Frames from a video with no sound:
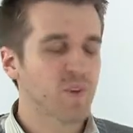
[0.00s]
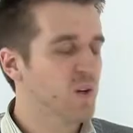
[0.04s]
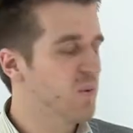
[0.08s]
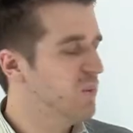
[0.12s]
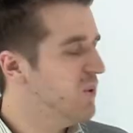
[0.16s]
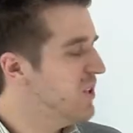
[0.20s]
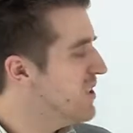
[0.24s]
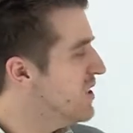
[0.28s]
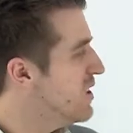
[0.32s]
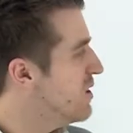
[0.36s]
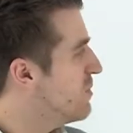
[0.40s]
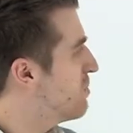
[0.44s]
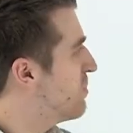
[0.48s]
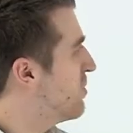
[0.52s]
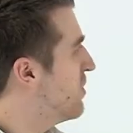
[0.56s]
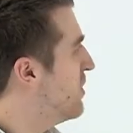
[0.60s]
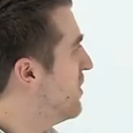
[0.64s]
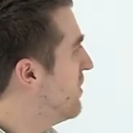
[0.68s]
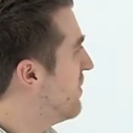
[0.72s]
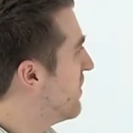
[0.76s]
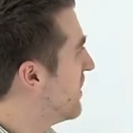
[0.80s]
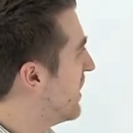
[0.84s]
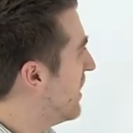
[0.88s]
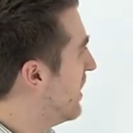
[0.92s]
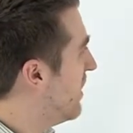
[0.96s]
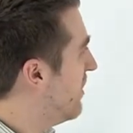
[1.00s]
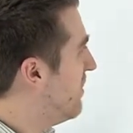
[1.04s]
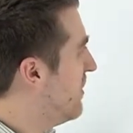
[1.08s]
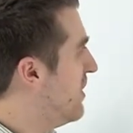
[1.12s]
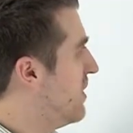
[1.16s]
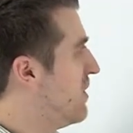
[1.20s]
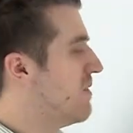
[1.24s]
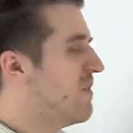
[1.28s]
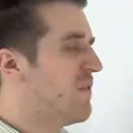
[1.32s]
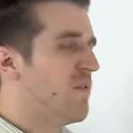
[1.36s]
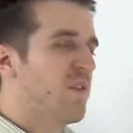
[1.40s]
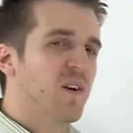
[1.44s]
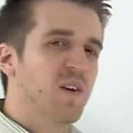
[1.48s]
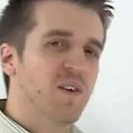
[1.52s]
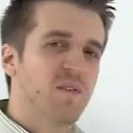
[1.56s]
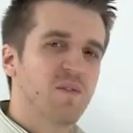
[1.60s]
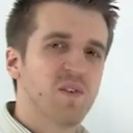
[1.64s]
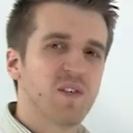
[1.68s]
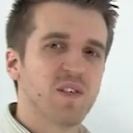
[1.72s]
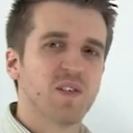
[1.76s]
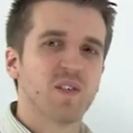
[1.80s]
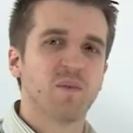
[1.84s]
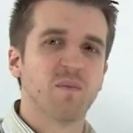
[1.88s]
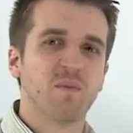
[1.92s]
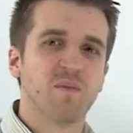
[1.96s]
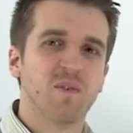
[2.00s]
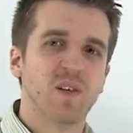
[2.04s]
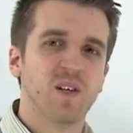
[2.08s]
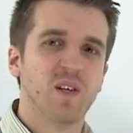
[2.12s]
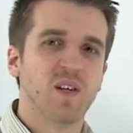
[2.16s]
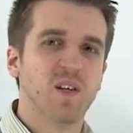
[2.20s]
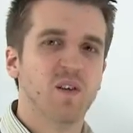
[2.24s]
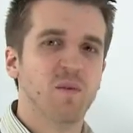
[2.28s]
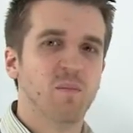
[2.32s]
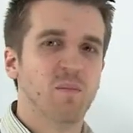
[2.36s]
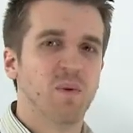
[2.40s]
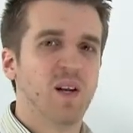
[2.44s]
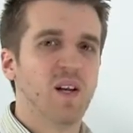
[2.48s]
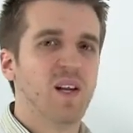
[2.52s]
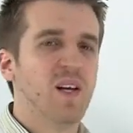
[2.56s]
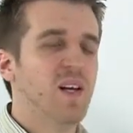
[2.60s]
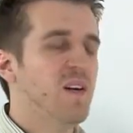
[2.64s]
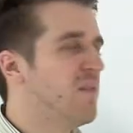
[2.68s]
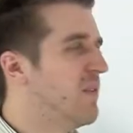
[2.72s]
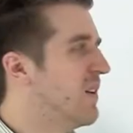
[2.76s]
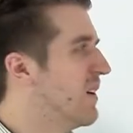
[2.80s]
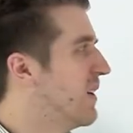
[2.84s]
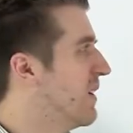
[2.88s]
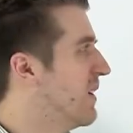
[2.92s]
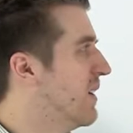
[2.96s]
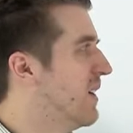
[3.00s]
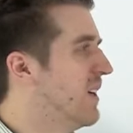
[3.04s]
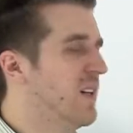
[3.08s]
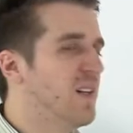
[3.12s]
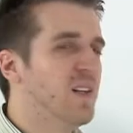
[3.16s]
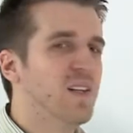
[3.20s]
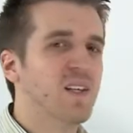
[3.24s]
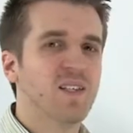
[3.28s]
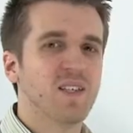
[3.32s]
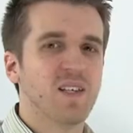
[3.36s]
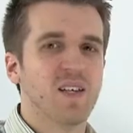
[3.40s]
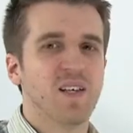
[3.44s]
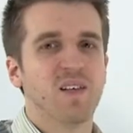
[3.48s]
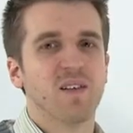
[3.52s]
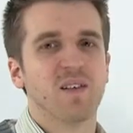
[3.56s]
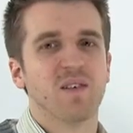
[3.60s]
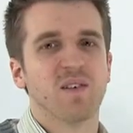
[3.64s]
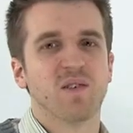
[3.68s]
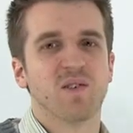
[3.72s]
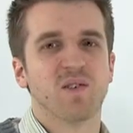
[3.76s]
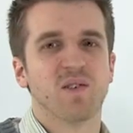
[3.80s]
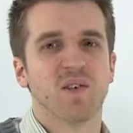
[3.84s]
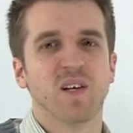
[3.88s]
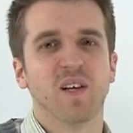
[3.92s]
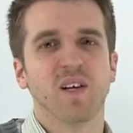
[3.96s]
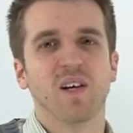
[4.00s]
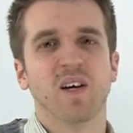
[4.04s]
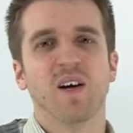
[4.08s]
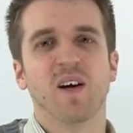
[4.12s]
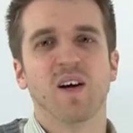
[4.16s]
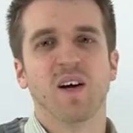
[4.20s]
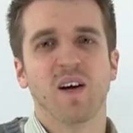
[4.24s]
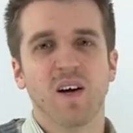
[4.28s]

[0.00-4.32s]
Which is proof that if you fight for something that you believe in this industry,